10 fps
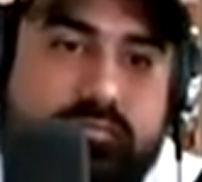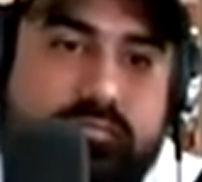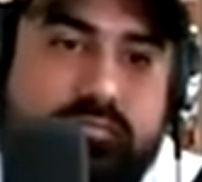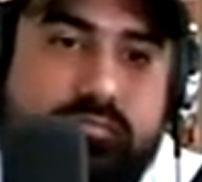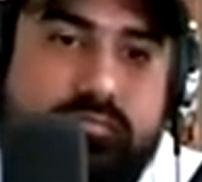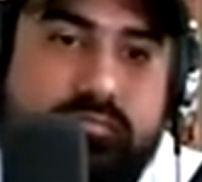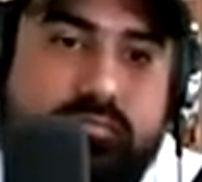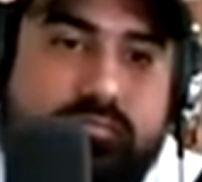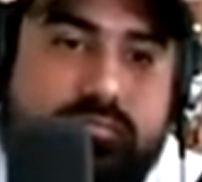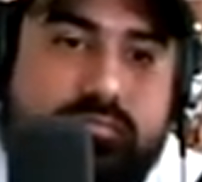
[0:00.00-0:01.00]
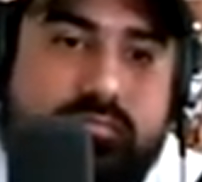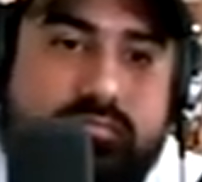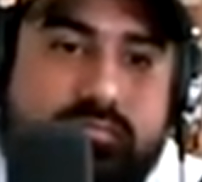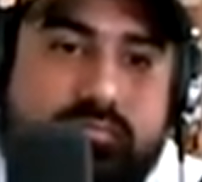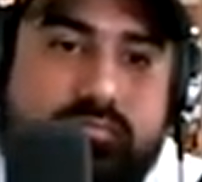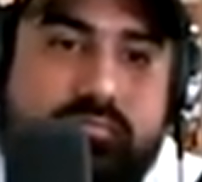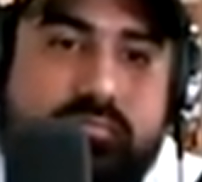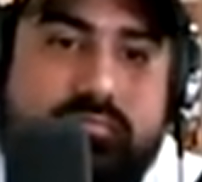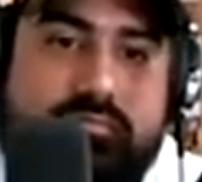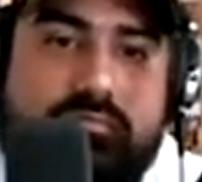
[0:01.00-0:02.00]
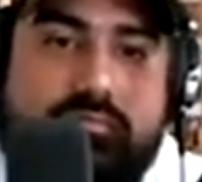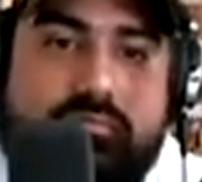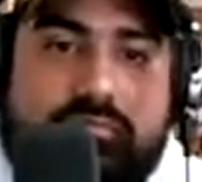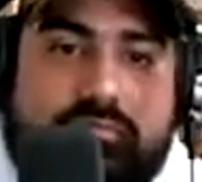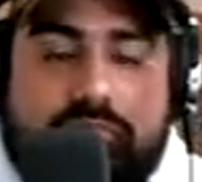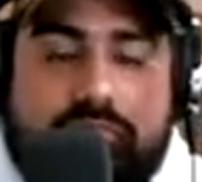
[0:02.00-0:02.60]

(silent)